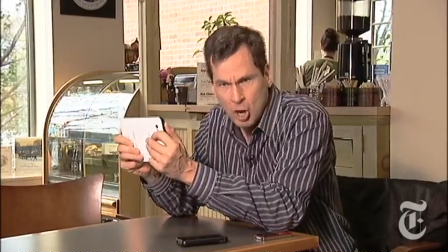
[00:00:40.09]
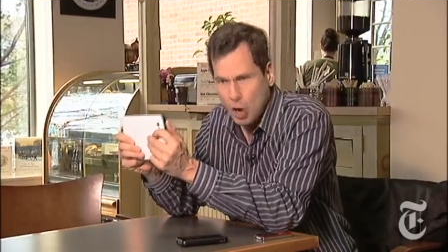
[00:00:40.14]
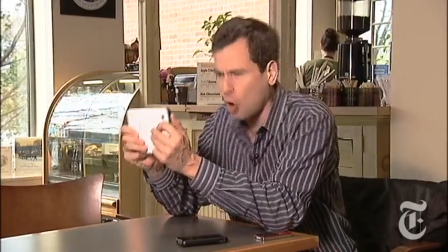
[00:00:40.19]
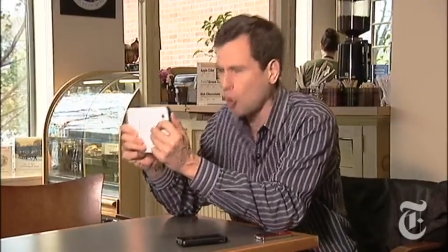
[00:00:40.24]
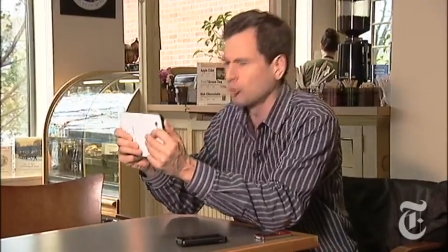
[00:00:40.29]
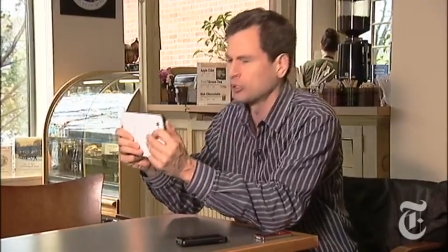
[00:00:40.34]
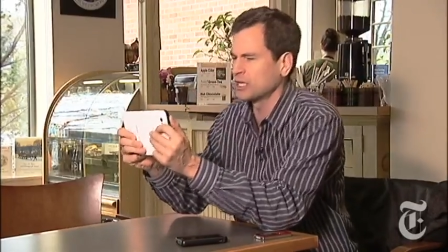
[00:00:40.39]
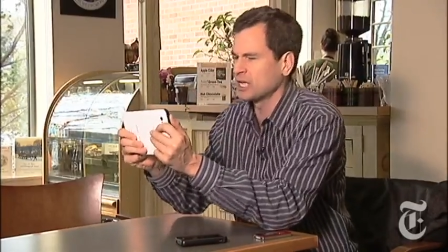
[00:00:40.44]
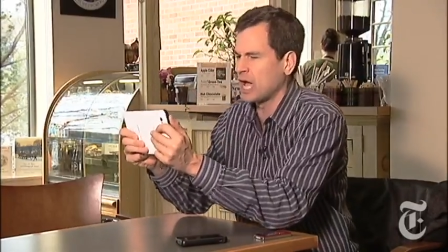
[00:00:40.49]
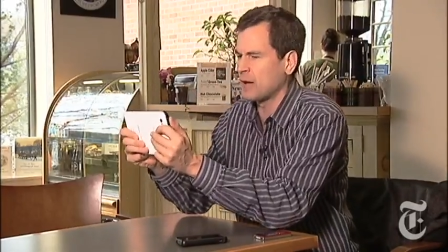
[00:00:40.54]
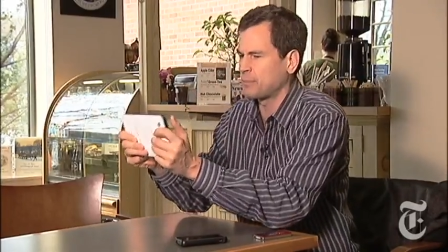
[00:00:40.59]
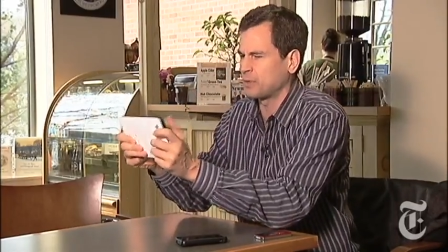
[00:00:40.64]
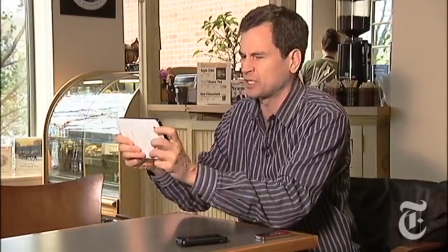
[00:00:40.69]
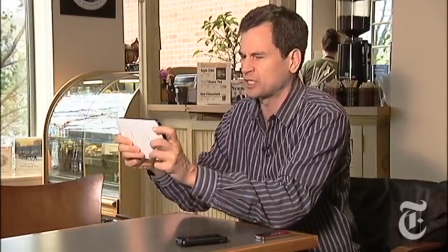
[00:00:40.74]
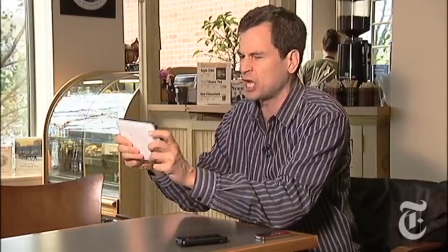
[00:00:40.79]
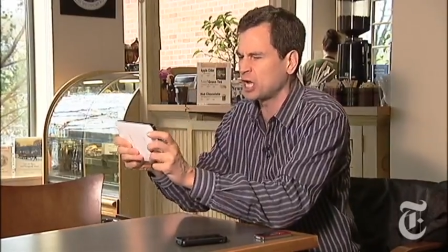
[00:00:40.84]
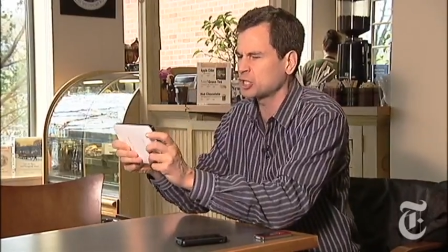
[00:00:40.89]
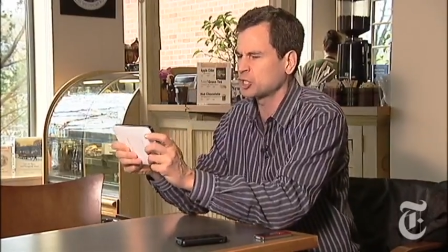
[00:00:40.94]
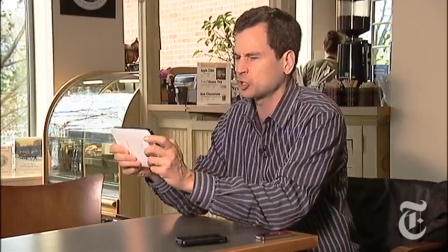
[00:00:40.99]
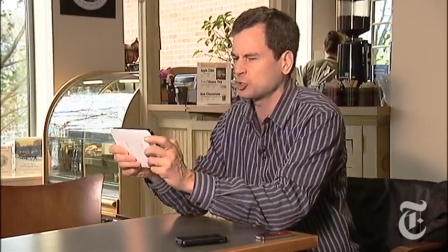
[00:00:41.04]
holding up a
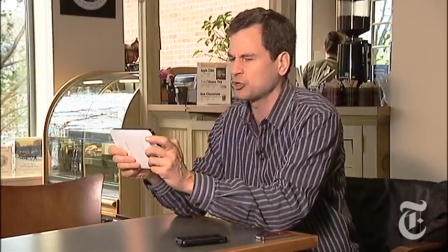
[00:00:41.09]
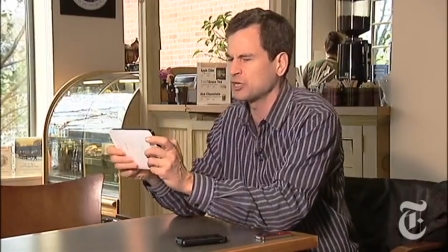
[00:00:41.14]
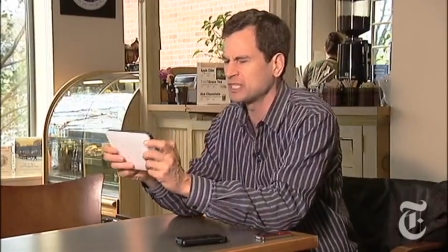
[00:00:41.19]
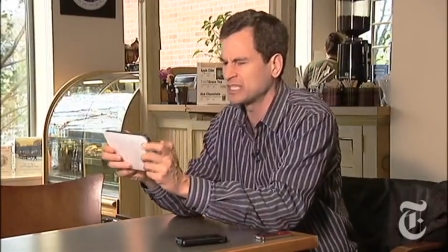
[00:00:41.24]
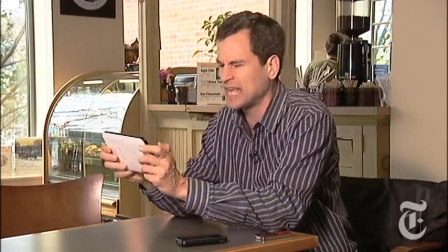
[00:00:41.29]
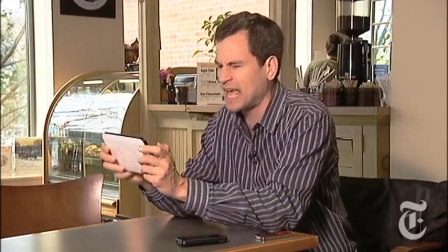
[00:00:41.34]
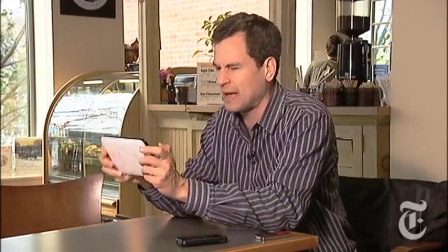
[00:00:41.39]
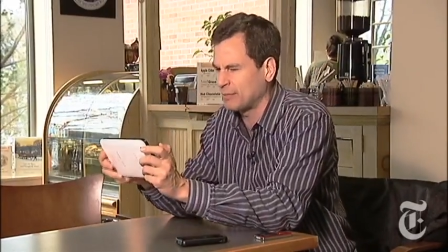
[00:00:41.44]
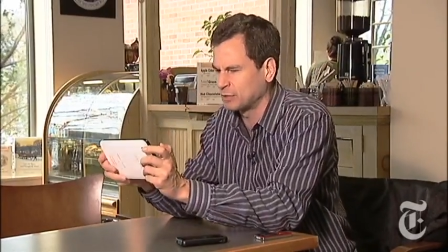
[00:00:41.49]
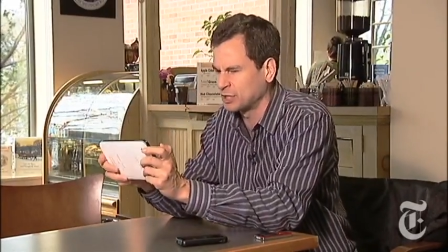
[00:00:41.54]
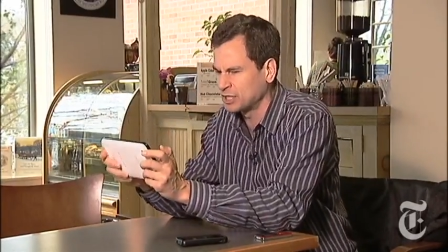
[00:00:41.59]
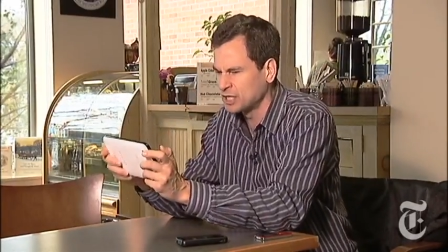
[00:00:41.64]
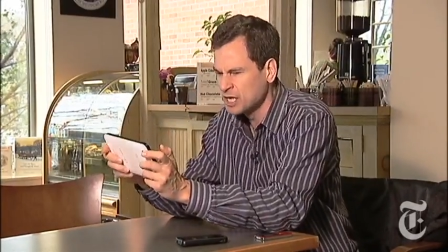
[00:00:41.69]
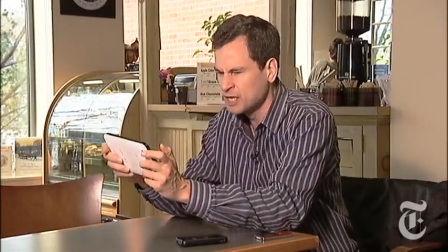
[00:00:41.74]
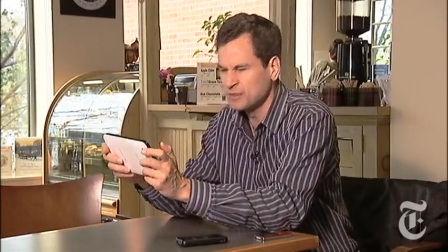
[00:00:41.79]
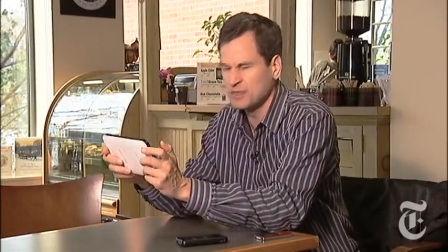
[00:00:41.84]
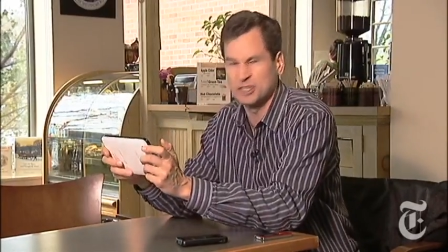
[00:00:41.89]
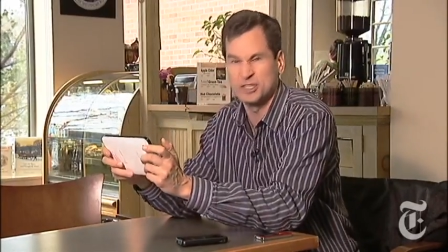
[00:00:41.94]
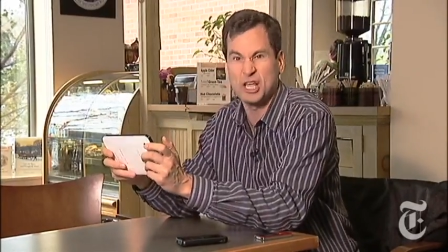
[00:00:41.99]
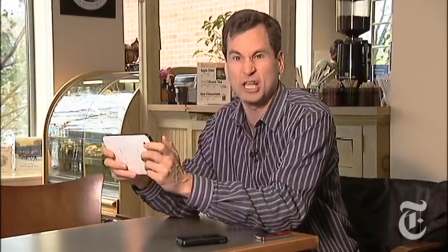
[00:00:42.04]
touchscreen tablet
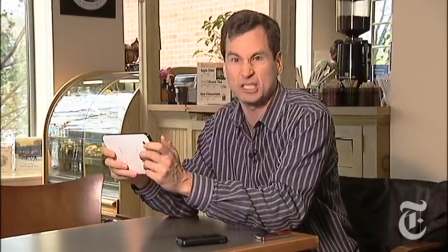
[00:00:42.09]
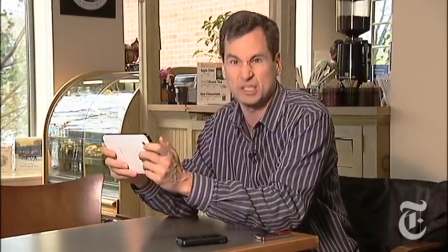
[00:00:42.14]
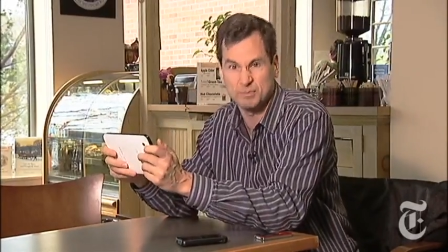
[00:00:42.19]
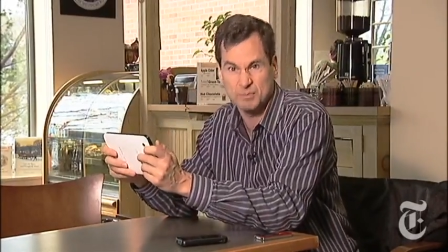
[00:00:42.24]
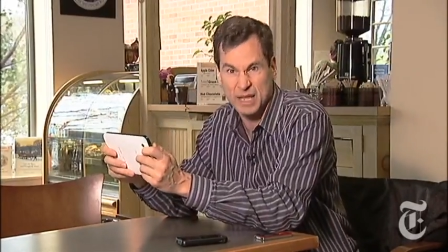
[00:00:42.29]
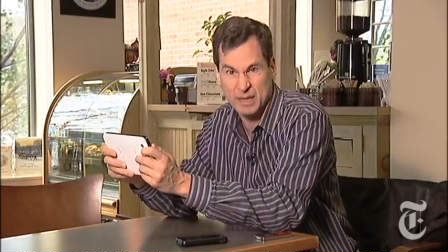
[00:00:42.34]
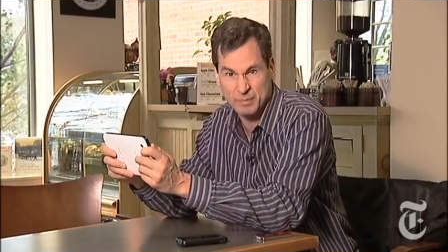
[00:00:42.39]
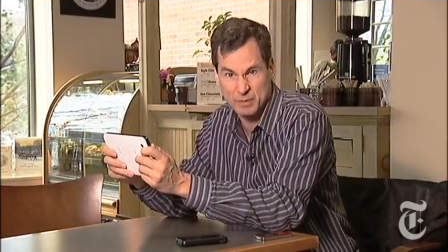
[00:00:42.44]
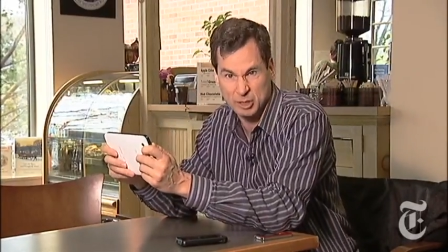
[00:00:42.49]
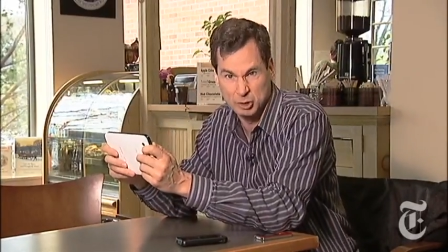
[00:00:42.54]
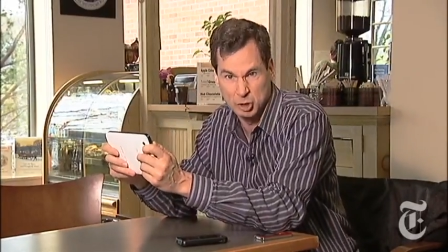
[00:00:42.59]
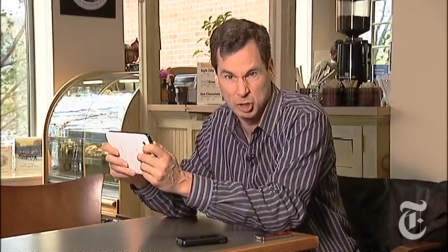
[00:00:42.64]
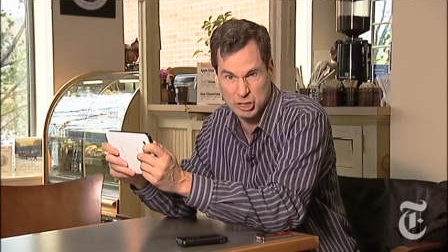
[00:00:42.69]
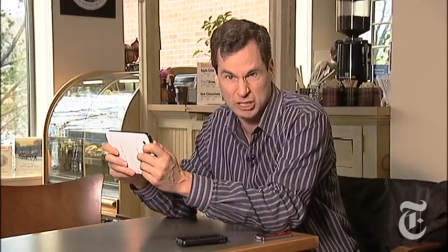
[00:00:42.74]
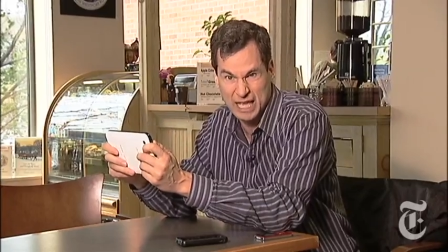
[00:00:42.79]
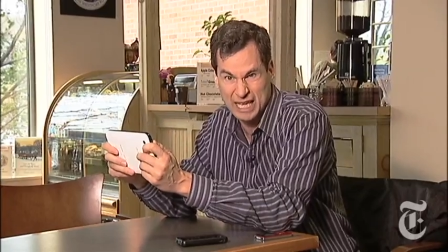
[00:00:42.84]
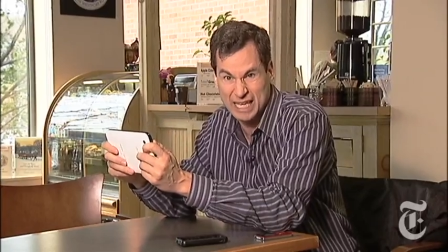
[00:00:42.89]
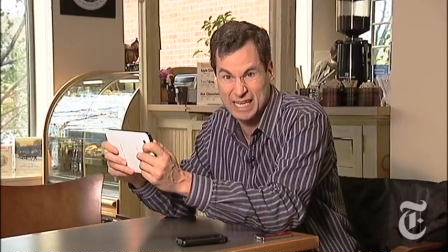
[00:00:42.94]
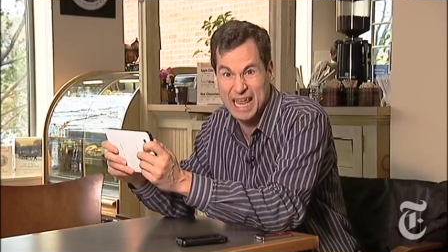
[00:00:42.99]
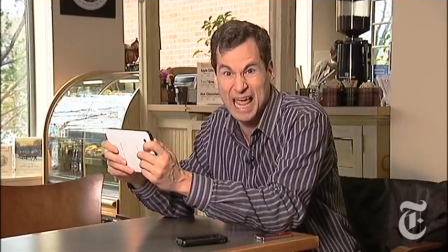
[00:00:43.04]
that doesn't make me
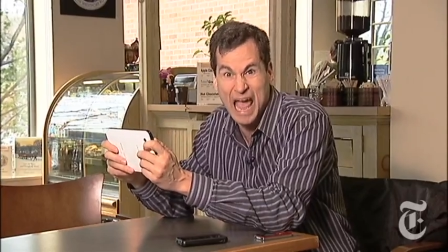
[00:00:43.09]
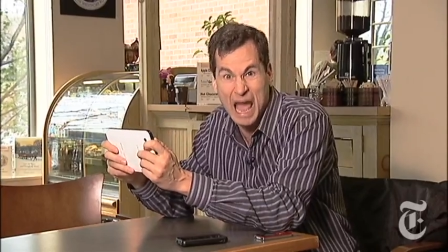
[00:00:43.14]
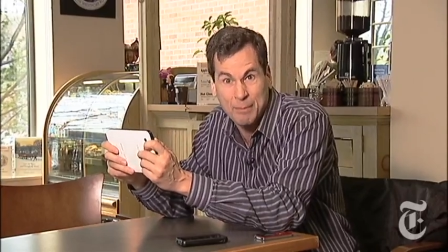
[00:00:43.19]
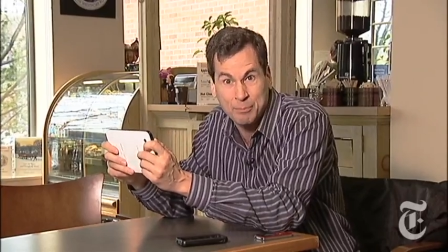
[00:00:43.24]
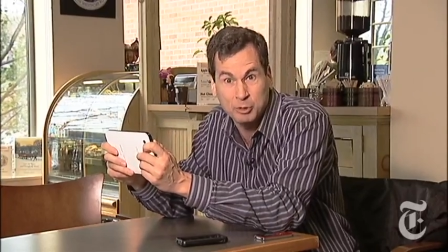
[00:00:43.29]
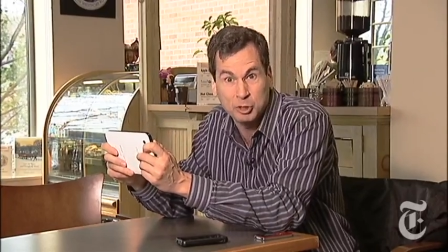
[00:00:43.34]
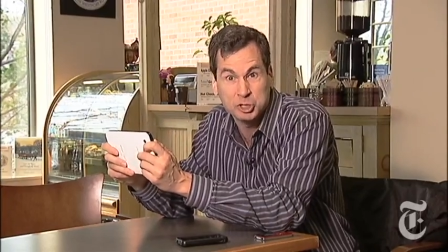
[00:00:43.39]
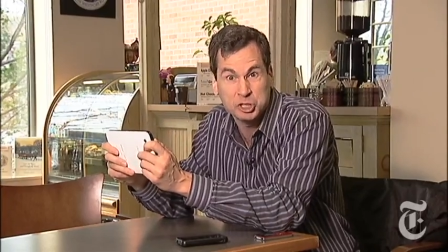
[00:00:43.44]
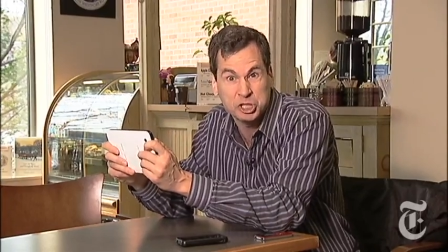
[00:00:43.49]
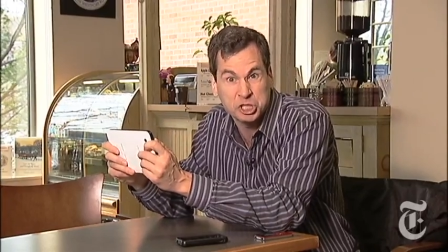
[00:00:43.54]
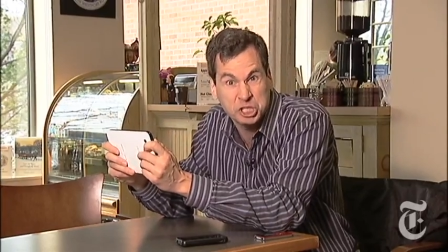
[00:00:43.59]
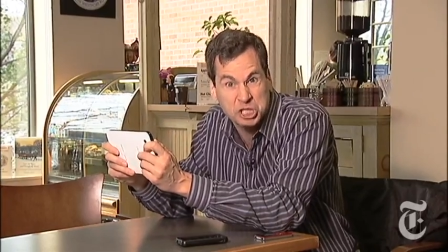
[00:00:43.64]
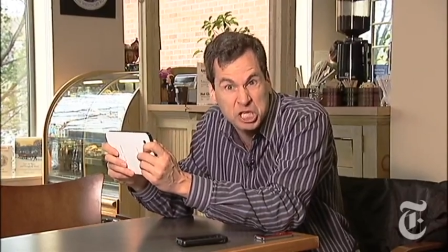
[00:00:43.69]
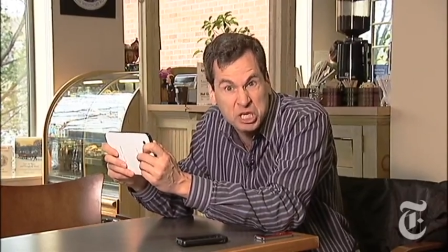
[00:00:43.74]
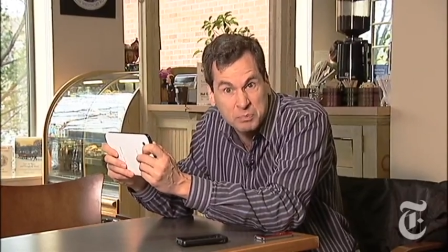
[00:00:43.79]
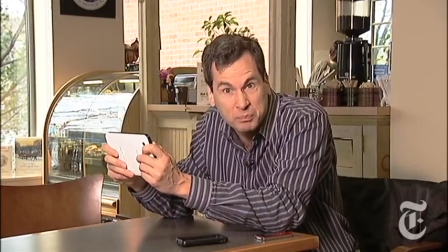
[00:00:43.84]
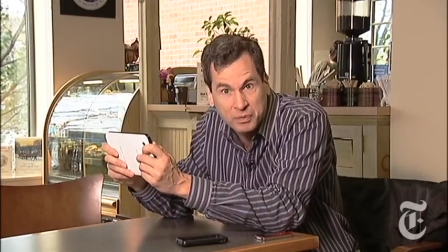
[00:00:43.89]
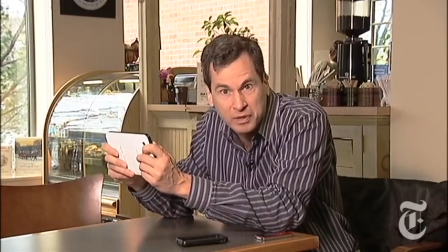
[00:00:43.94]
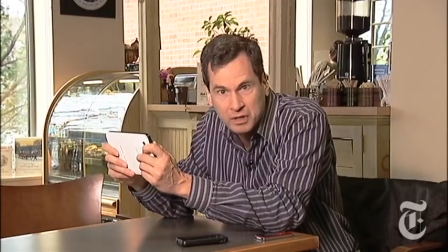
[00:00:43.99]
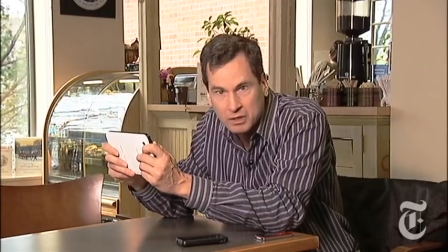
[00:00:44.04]
look like an Apple
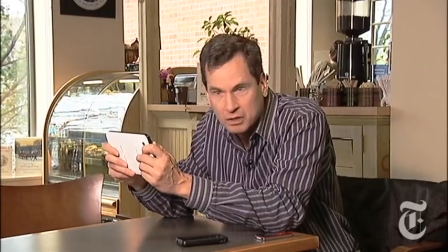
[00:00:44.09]
sheep.